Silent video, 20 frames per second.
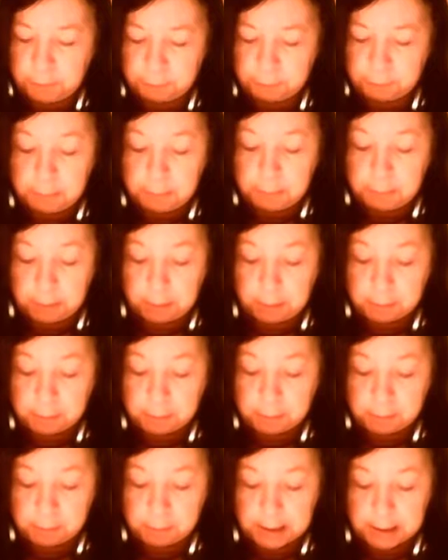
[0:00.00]
3 months
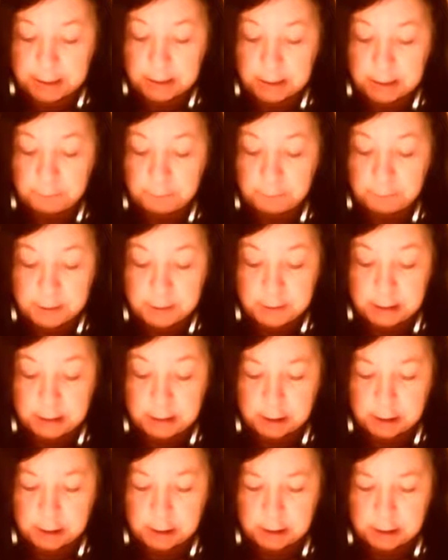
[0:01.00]
presented for
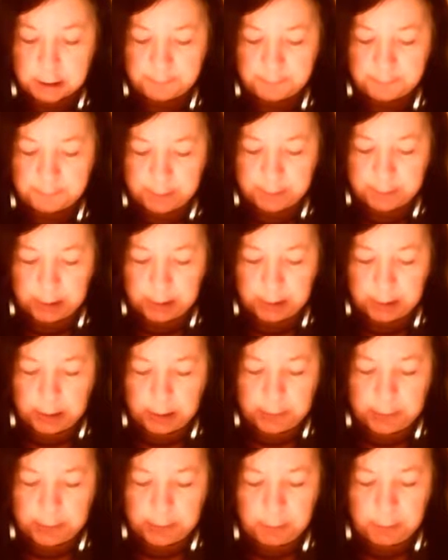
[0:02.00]
signature.
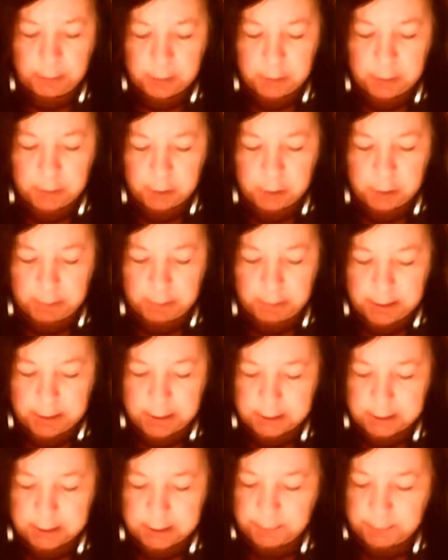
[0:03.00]
Then we took a bus
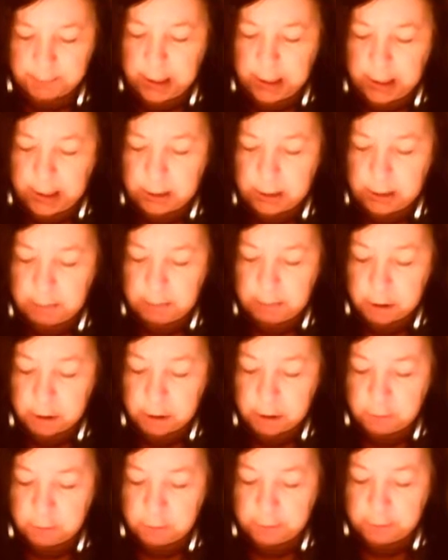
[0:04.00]
and a
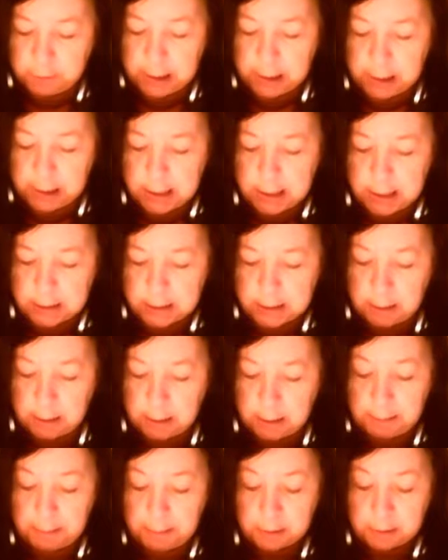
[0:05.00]
metro for the last time
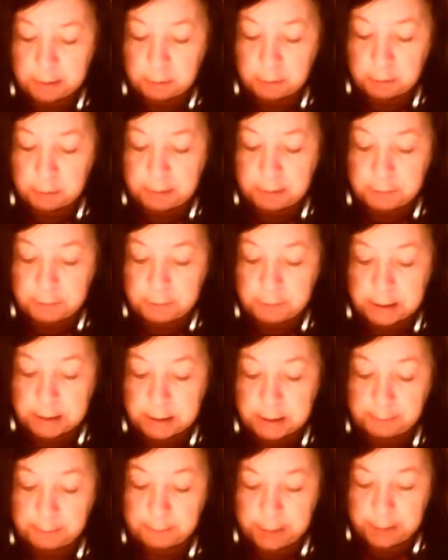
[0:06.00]
back to the PFC,
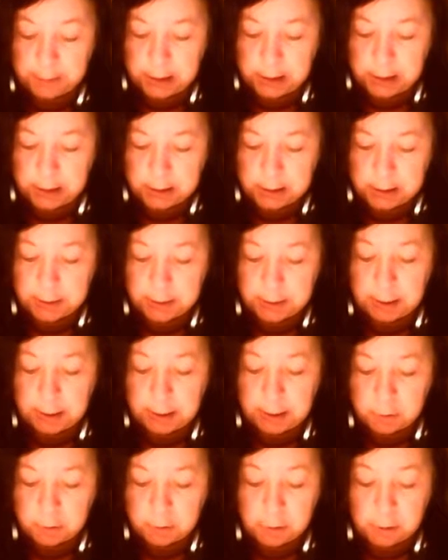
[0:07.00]
so that I
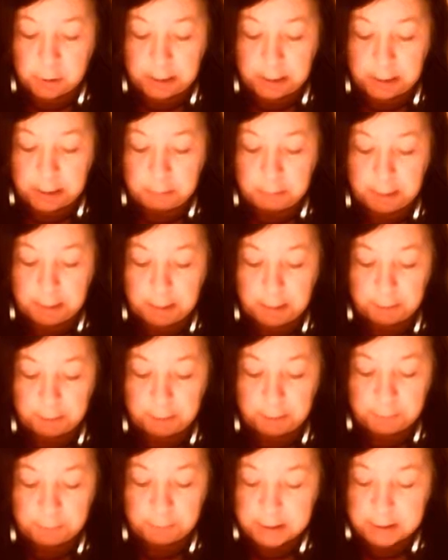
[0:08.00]
could collect my money
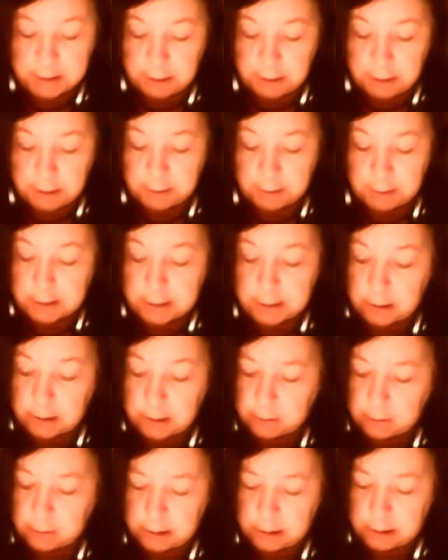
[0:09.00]
from the savings
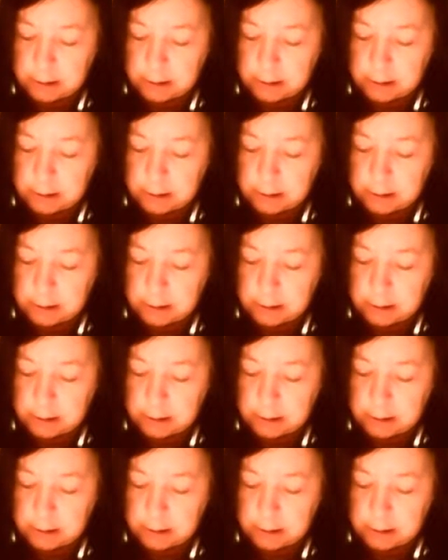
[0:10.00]
account.